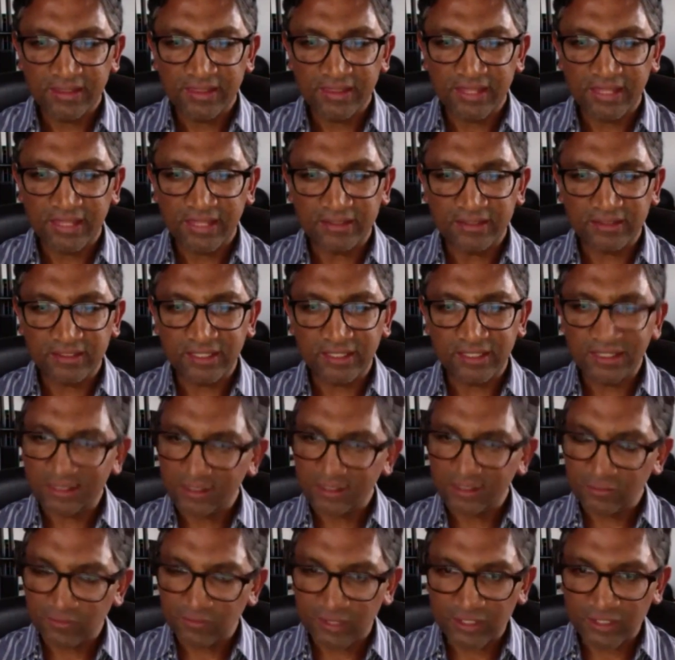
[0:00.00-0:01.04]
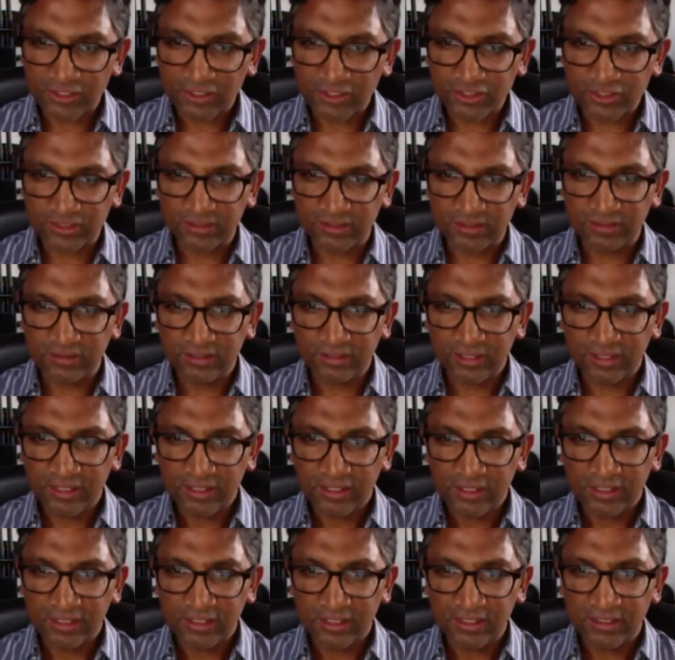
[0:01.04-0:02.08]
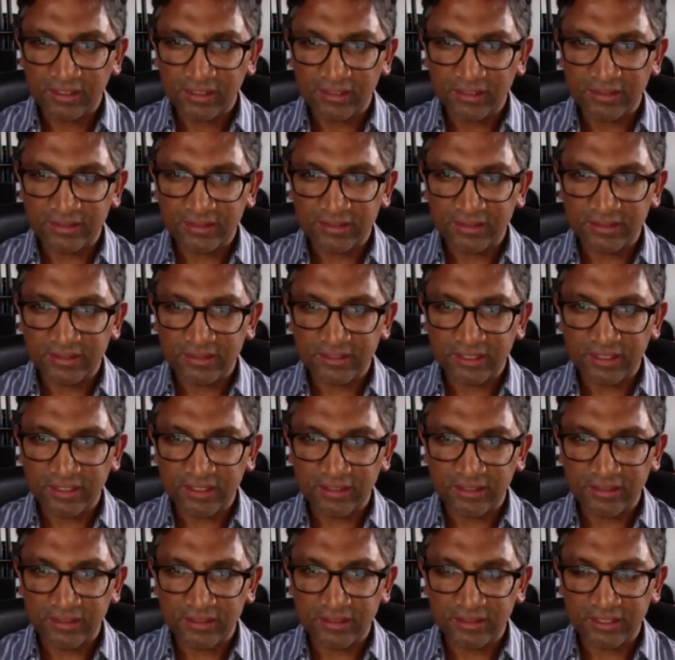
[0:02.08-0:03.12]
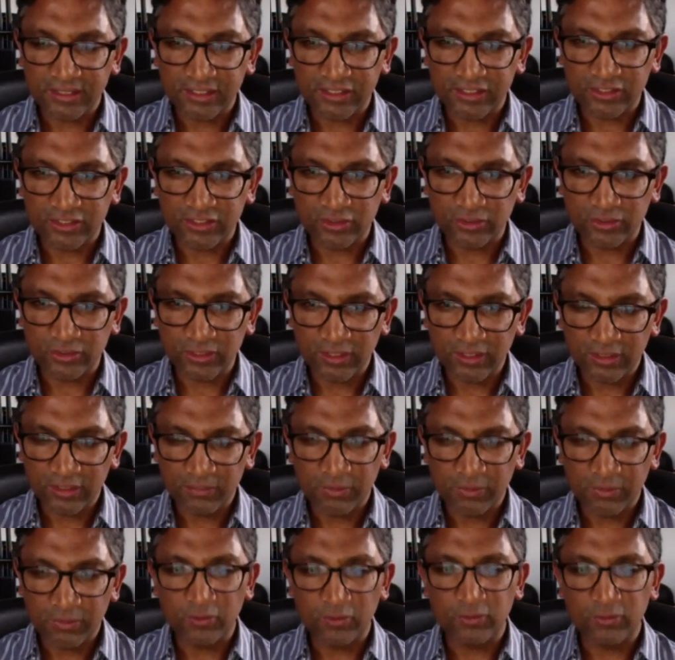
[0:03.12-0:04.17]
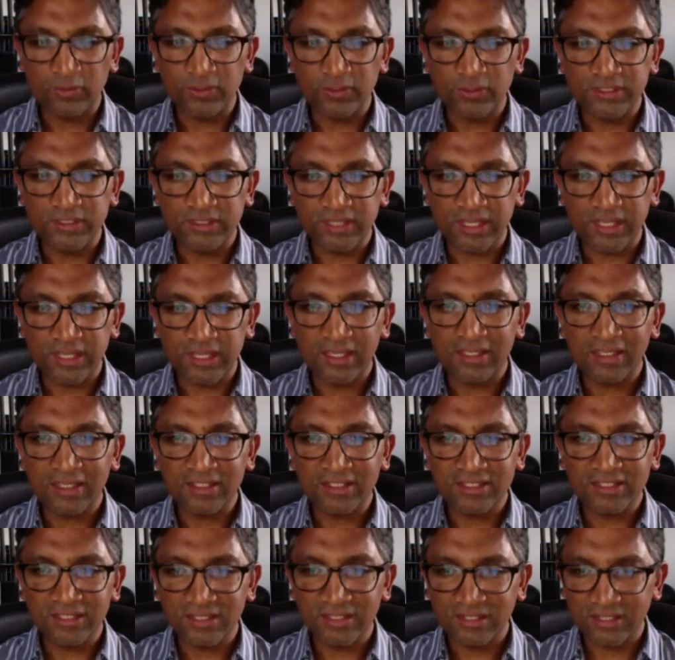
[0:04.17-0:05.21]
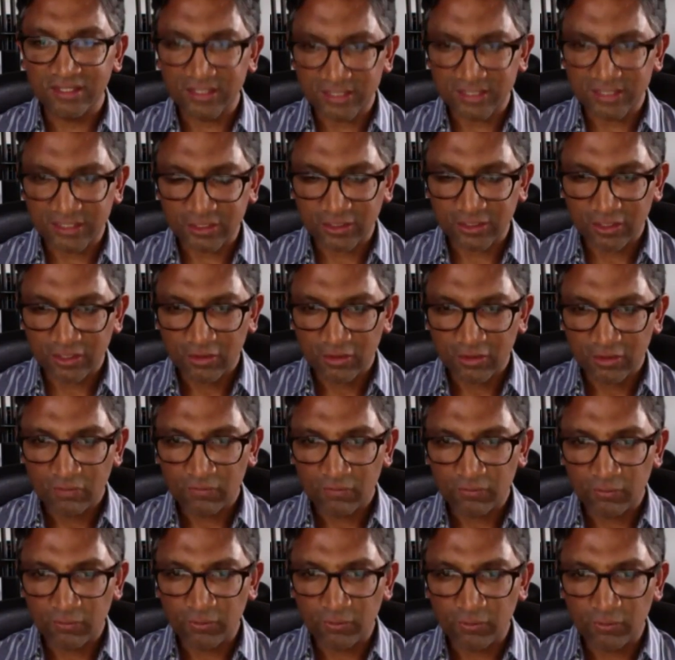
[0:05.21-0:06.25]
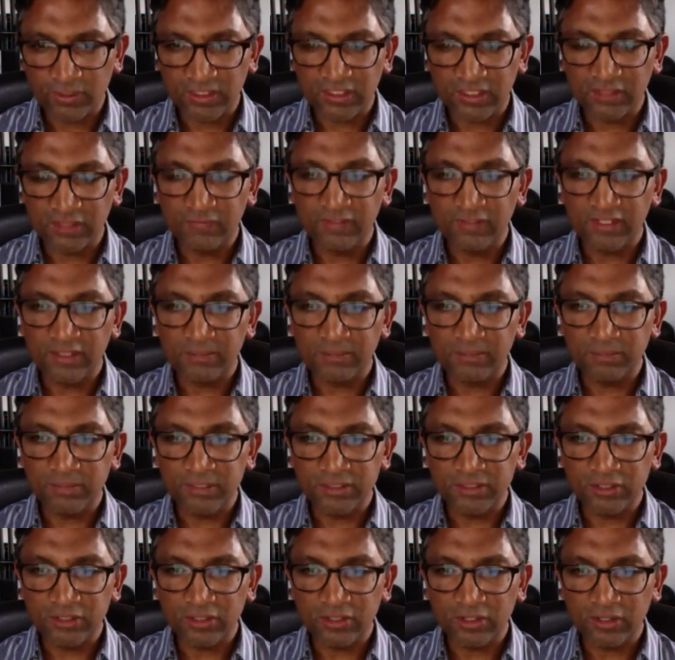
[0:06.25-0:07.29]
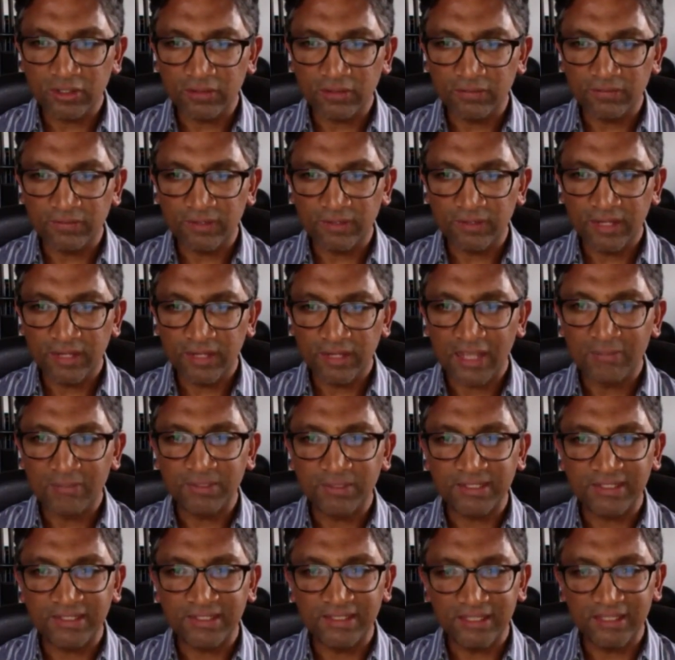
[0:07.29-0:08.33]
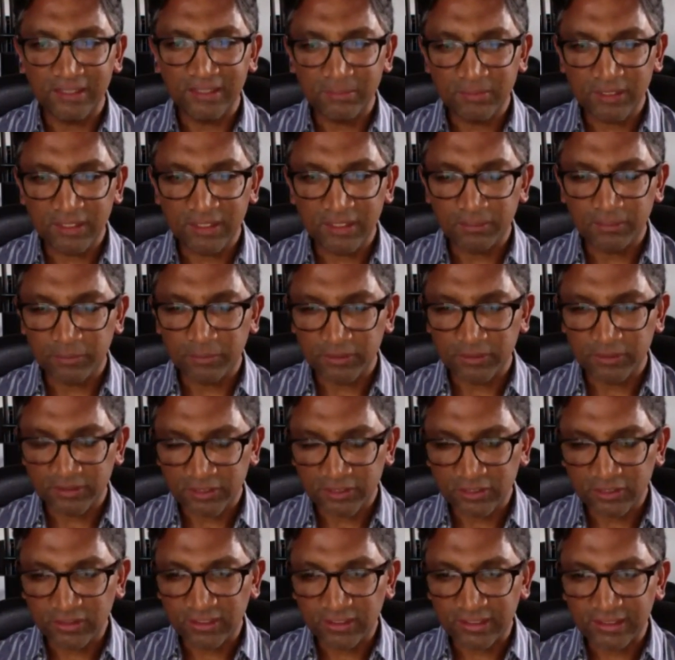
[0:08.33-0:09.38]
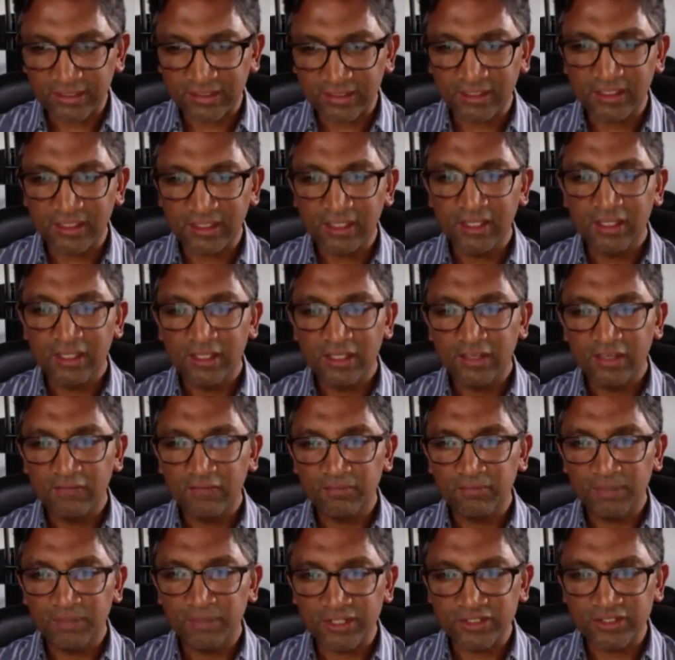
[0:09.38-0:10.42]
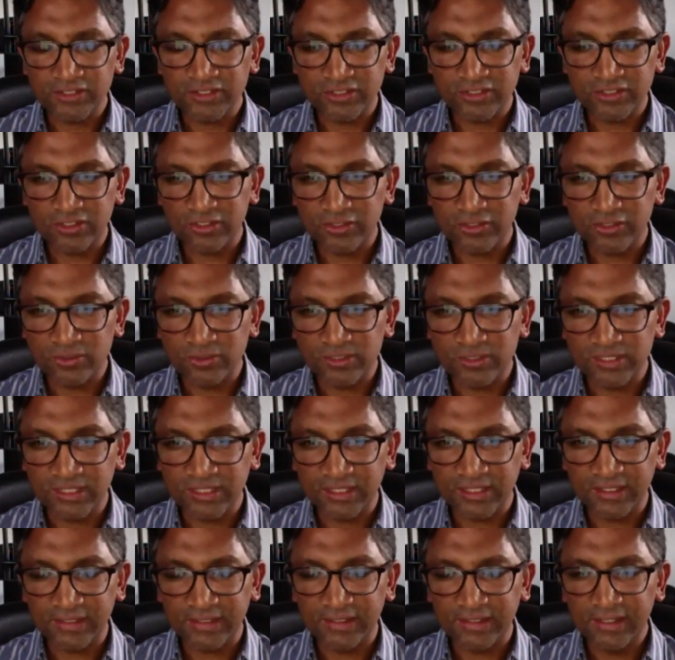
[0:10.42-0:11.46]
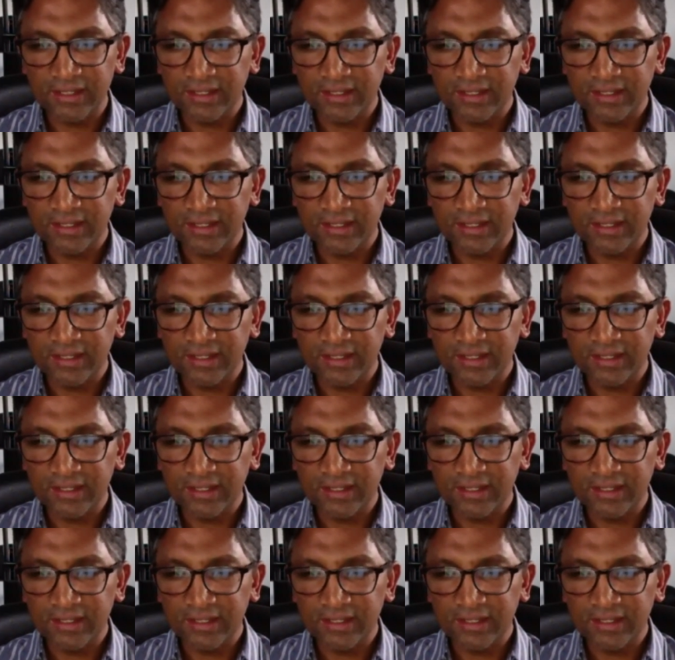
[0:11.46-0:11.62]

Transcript: that kidney function is yeah. is is good, because there yeah. is the risk for the development of hyperkalemia, particularly if patients are using